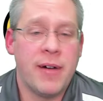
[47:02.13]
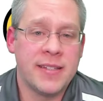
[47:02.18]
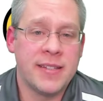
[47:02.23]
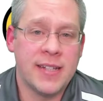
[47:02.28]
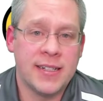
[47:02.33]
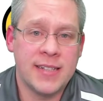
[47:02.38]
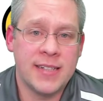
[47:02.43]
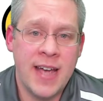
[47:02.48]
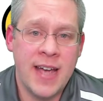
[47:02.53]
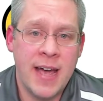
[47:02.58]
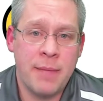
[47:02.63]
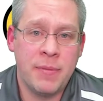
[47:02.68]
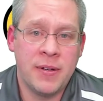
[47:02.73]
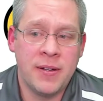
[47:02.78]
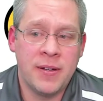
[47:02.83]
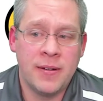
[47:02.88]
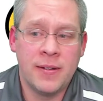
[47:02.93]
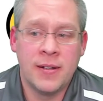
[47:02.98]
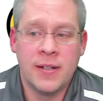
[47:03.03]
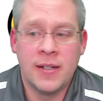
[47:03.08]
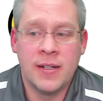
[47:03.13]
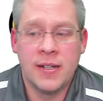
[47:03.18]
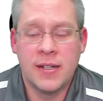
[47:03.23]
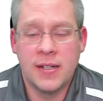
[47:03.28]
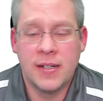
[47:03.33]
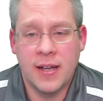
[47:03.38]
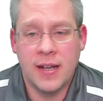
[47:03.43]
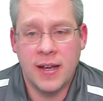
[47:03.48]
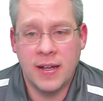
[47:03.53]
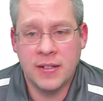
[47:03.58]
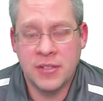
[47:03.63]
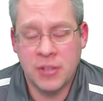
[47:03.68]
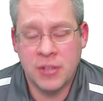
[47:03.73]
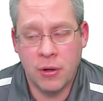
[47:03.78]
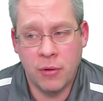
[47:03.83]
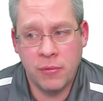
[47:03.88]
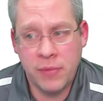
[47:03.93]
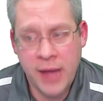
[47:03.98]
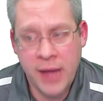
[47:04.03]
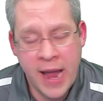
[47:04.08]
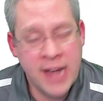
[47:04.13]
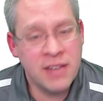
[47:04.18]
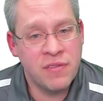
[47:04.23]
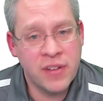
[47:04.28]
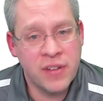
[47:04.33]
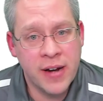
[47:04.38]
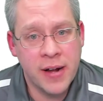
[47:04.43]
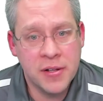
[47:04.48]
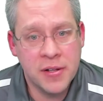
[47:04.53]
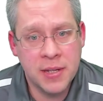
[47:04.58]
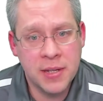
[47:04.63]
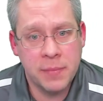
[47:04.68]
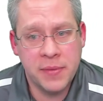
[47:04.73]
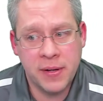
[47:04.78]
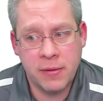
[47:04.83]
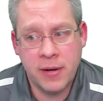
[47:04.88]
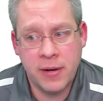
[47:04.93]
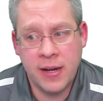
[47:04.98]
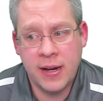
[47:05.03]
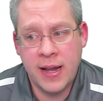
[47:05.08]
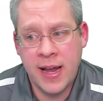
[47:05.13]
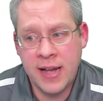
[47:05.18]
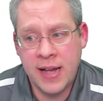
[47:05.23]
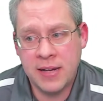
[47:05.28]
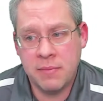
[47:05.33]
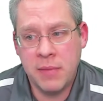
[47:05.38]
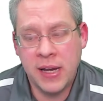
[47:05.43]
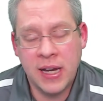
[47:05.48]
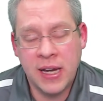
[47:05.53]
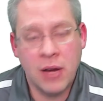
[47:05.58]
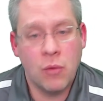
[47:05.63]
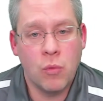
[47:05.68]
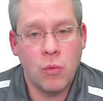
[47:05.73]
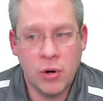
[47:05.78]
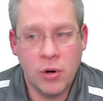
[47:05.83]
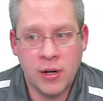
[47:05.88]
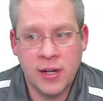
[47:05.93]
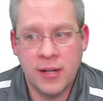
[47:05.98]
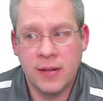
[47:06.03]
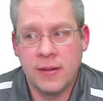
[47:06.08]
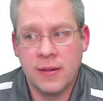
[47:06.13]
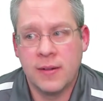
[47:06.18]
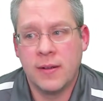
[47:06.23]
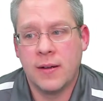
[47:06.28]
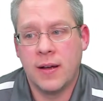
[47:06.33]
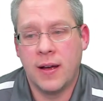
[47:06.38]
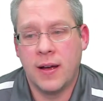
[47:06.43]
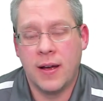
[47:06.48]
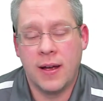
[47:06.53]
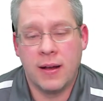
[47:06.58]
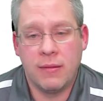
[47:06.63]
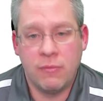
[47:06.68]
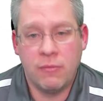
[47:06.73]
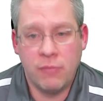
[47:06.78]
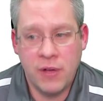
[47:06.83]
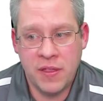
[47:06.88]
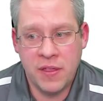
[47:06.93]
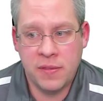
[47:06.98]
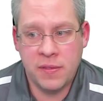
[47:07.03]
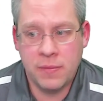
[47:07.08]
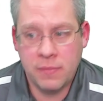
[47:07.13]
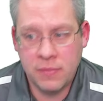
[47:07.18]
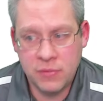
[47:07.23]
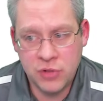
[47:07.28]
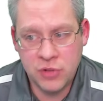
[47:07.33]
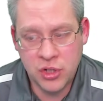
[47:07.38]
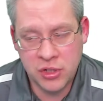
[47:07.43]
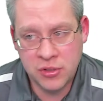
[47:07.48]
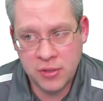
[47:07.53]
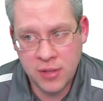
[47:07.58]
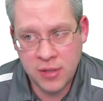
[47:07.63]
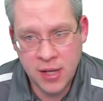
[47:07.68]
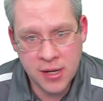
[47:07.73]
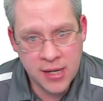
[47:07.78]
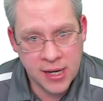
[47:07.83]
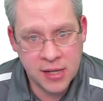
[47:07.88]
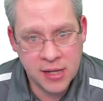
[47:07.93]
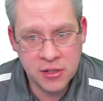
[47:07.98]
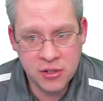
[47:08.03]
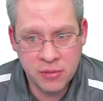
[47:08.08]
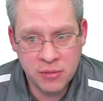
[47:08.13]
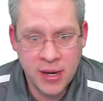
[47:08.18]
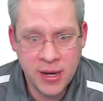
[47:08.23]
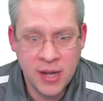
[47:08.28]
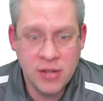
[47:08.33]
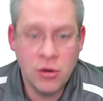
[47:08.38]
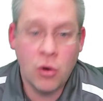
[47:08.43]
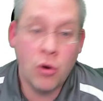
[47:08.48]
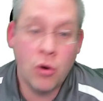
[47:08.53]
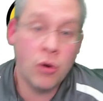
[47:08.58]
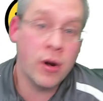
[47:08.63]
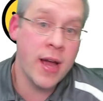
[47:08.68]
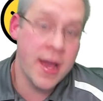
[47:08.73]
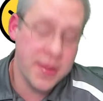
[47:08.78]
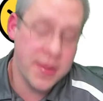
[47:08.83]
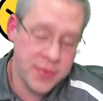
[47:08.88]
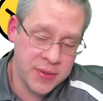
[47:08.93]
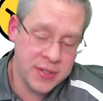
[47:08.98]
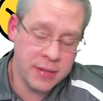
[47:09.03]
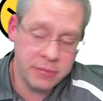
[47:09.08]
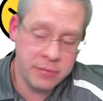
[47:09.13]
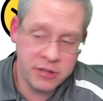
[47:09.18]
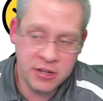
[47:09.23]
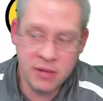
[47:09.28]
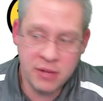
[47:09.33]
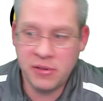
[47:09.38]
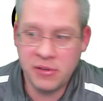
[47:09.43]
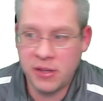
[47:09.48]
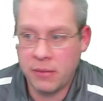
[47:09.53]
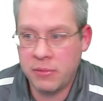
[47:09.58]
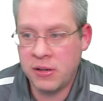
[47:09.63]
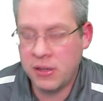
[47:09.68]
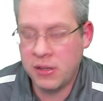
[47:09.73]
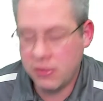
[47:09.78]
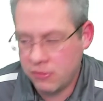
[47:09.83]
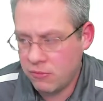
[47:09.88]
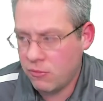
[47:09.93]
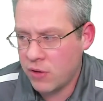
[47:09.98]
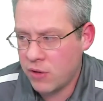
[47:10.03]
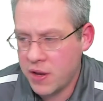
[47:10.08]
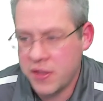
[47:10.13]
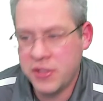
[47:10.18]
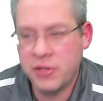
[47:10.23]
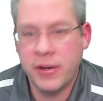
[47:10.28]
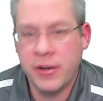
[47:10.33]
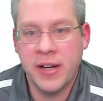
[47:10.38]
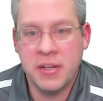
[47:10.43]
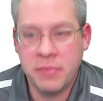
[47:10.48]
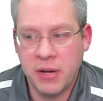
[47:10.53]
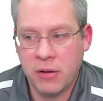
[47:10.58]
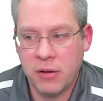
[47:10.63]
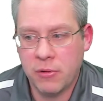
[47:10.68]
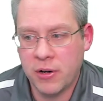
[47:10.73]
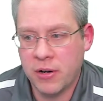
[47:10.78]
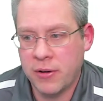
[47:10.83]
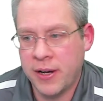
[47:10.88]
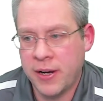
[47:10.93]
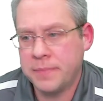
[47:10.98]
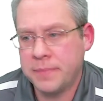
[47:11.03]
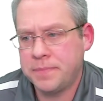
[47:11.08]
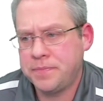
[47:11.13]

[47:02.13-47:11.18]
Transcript: that to happen. So I had to figure out something, right? I had to make it work with just a naked domain or at the www. One of the two I had to make work, right?